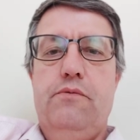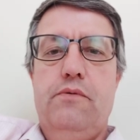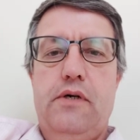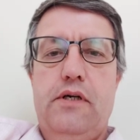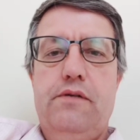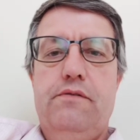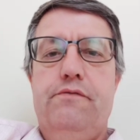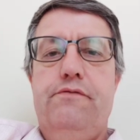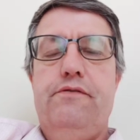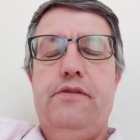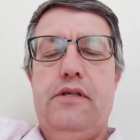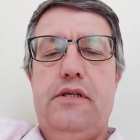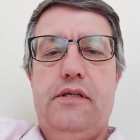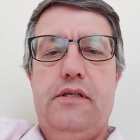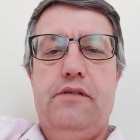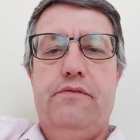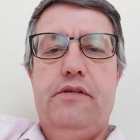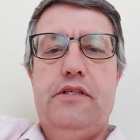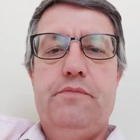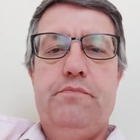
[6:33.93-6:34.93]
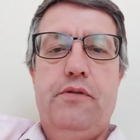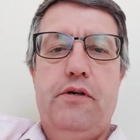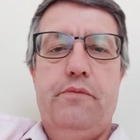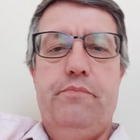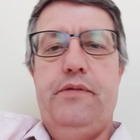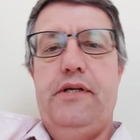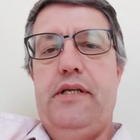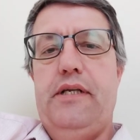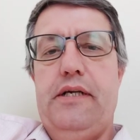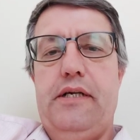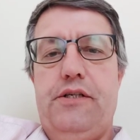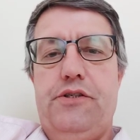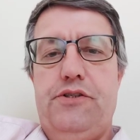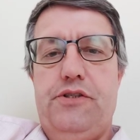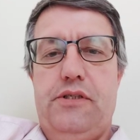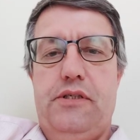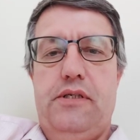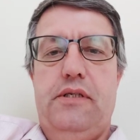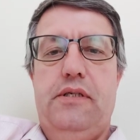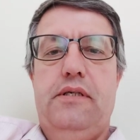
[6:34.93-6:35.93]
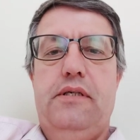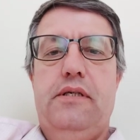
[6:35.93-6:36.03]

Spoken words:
1/3 of its population